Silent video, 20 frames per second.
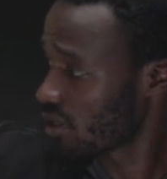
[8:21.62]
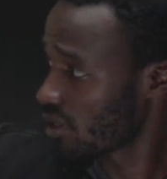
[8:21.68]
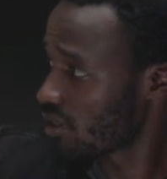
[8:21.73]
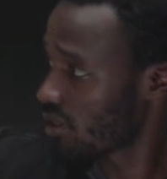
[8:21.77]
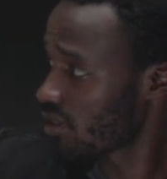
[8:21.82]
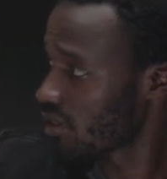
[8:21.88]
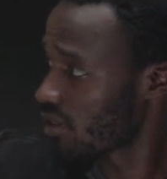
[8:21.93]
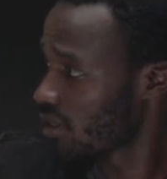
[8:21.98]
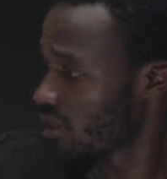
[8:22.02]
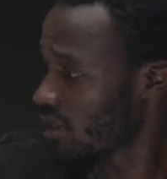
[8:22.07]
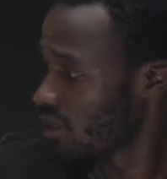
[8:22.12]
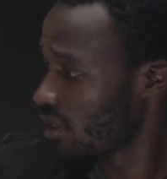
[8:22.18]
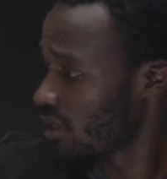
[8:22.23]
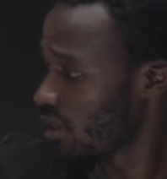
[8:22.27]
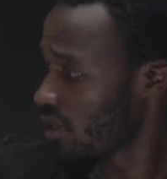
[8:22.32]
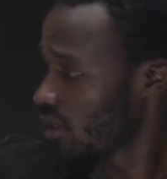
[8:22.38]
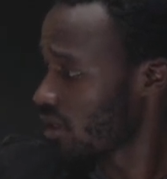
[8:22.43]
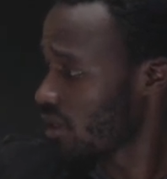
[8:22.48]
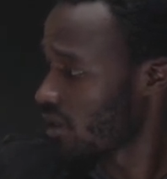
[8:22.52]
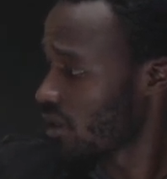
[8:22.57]
is
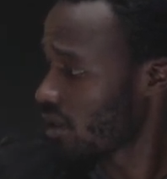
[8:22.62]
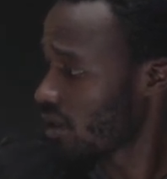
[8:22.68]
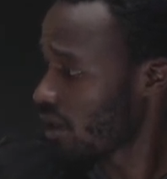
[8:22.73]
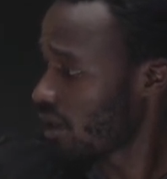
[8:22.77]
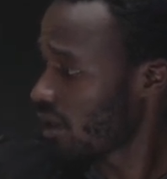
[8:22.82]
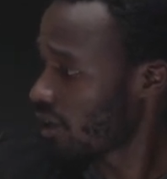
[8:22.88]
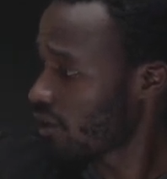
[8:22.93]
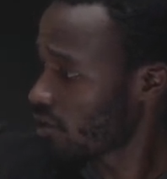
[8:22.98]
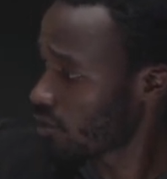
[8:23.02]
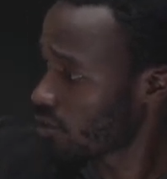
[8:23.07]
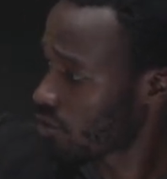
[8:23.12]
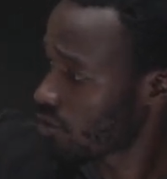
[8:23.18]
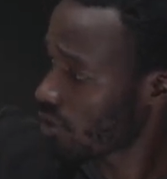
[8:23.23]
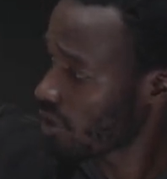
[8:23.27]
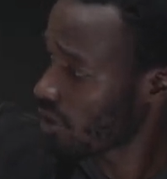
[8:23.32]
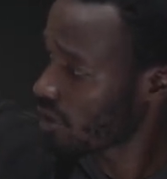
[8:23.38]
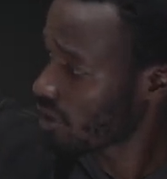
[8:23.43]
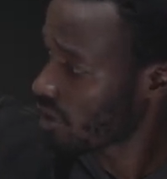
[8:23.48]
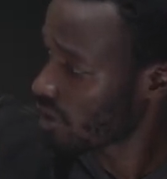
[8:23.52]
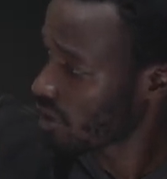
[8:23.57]
I'll
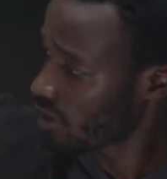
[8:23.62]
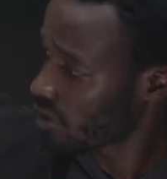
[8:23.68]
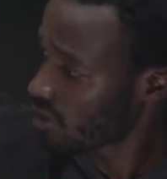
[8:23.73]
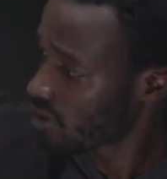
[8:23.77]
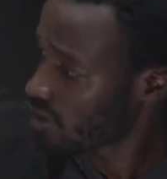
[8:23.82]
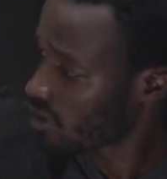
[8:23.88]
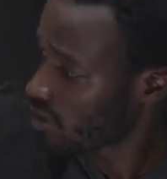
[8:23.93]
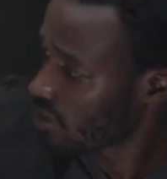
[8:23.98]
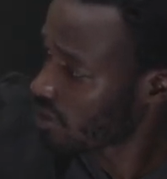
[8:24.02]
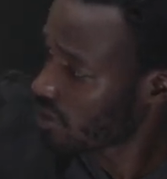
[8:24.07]
try and get